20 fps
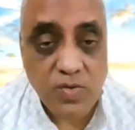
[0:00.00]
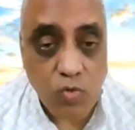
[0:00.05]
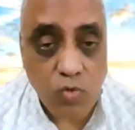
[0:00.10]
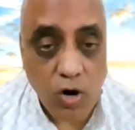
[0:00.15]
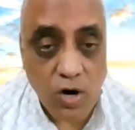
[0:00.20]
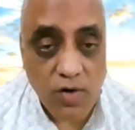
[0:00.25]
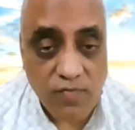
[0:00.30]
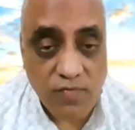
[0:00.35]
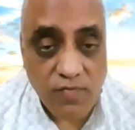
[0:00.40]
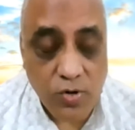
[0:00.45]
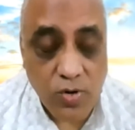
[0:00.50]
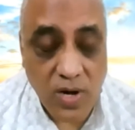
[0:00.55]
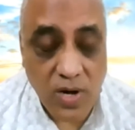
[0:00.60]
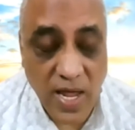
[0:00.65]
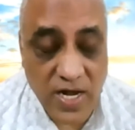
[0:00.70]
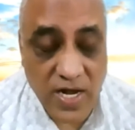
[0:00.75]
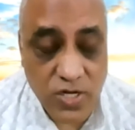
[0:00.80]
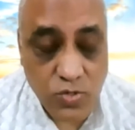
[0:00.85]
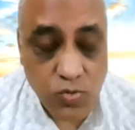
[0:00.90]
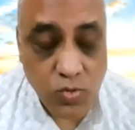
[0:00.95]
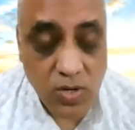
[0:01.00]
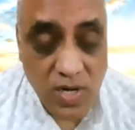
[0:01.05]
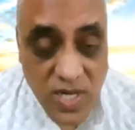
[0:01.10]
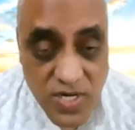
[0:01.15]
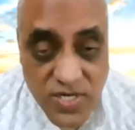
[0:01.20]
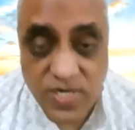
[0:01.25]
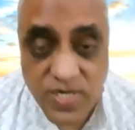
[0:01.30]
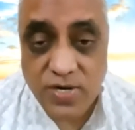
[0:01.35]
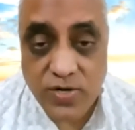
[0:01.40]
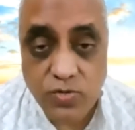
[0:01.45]
what would you like to
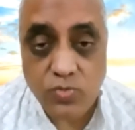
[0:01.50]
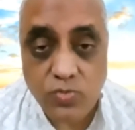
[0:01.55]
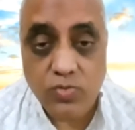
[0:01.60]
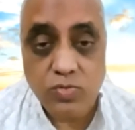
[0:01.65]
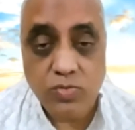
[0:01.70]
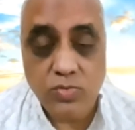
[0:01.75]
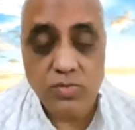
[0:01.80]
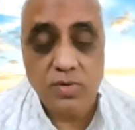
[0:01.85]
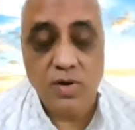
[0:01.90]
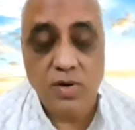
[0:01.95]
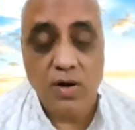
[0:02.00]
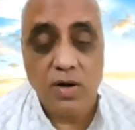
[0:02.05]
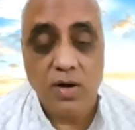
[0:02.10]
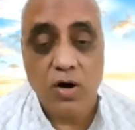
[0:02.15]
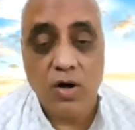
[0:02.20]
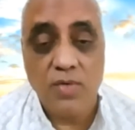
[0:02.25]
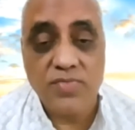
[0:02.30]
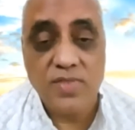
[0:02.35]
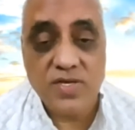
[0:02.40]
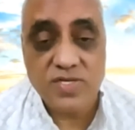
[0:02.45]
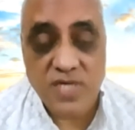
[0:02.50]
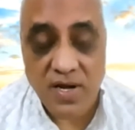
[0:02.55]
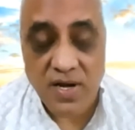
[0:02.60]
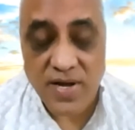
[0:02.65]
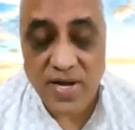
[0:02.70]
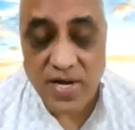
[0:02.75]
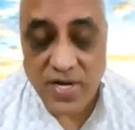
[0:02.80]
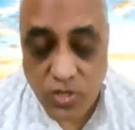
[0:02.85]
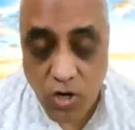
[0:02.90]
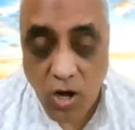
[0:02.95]
listen to on the
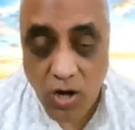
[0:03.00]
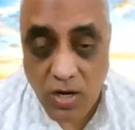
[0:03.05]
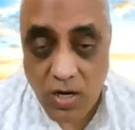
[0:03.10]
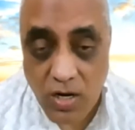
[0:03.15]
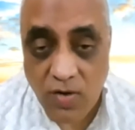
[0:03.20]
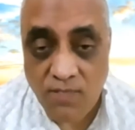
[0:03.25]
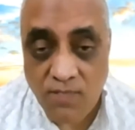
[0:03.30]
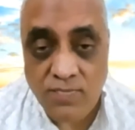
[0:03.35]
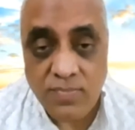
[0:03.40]
Sunday talk?